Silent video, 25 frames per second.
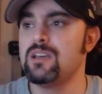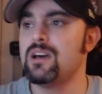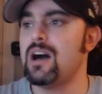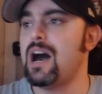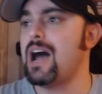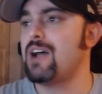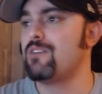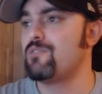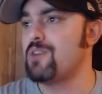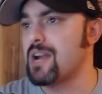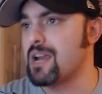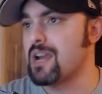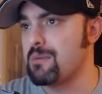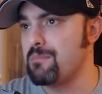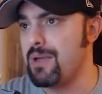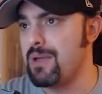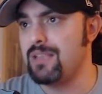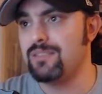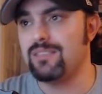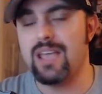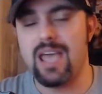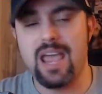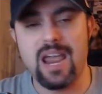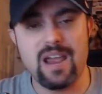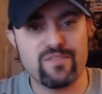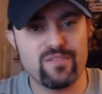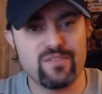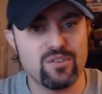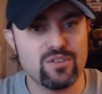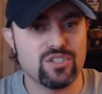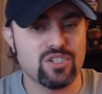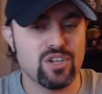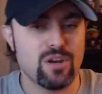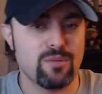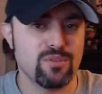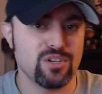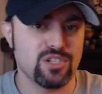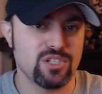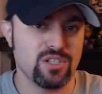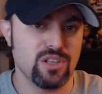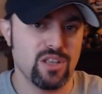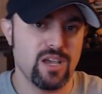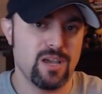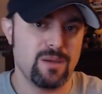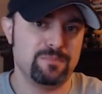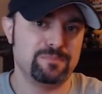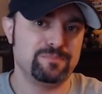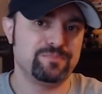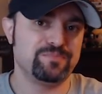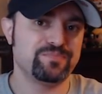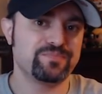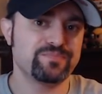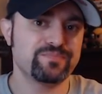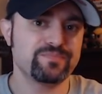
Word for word: I recommend after SummerSlam.